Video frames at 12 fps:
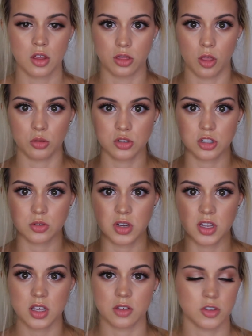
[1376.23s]
Those
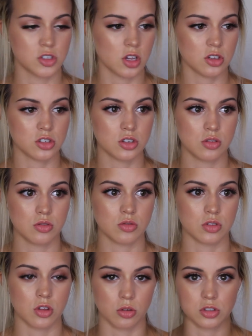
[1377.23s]
three, if you just
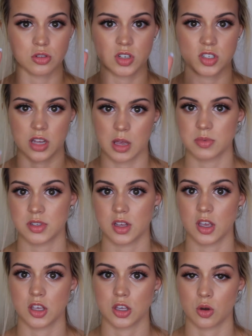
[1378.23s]
do those 3 steps,
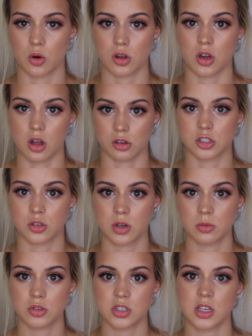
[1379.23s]
your
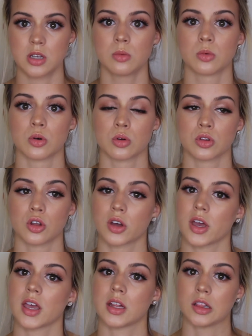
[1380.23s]
contouring routine will
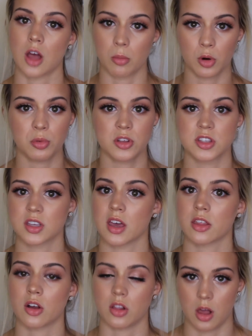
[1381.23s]
look a lot more put
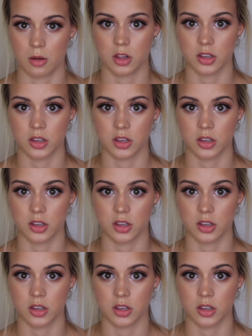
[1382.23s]
together, a lot